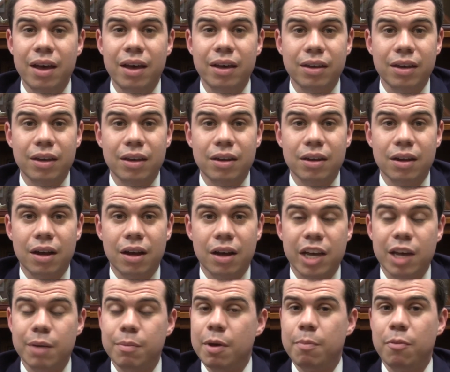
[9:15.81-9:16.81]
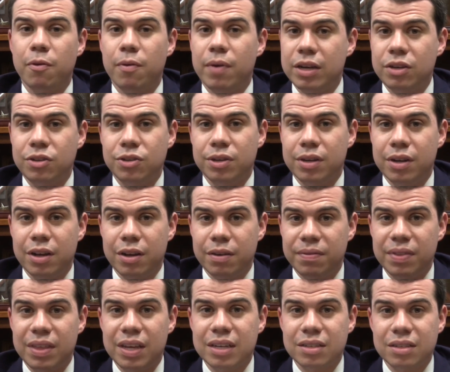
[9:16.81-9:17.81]
In commemoration
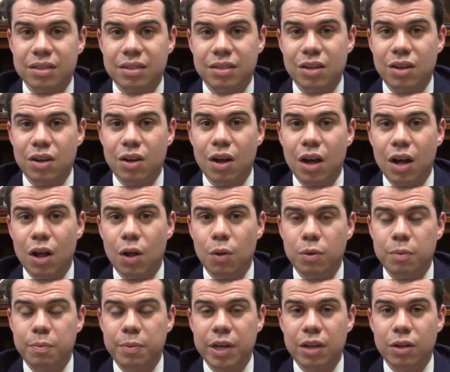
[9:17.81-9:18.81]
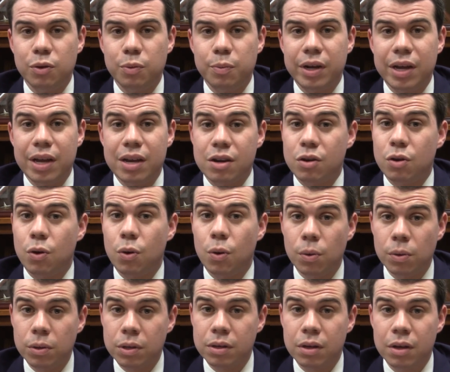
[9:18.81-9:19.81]
of this, City Hall would be illuminated
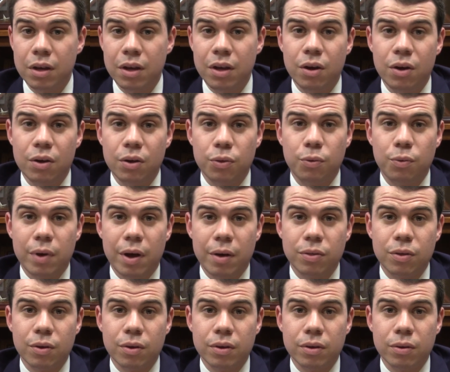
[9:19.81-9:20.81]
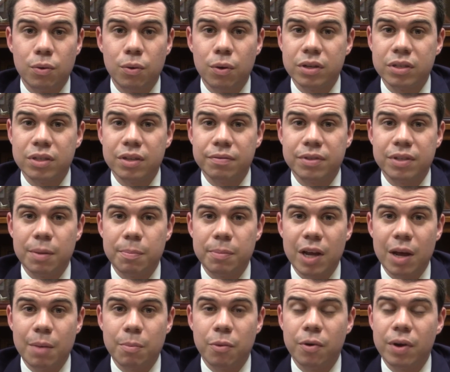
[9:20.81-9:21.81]
gold throughout the course of
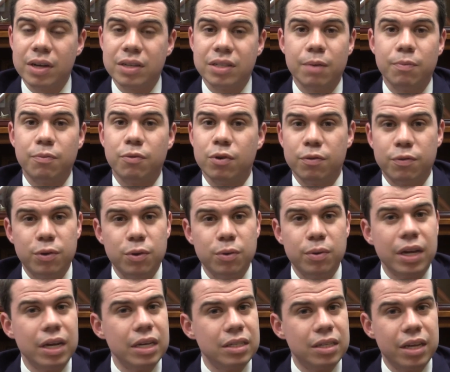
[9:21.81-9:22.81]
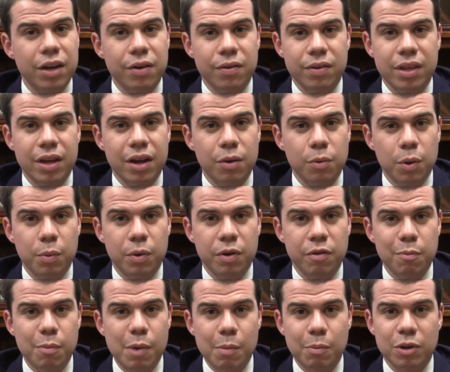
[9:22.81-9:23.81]
September, except for a few days here and there where we
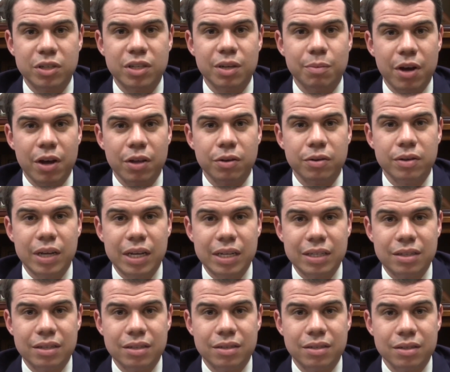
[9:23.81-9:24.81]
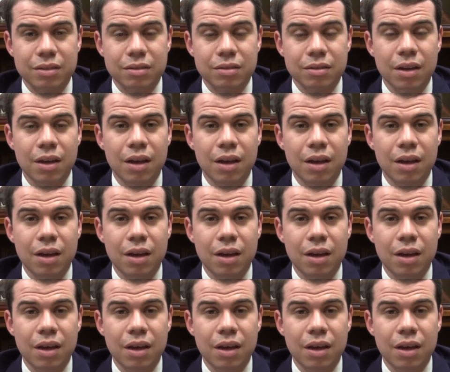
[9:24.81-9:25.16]
remember some other instances.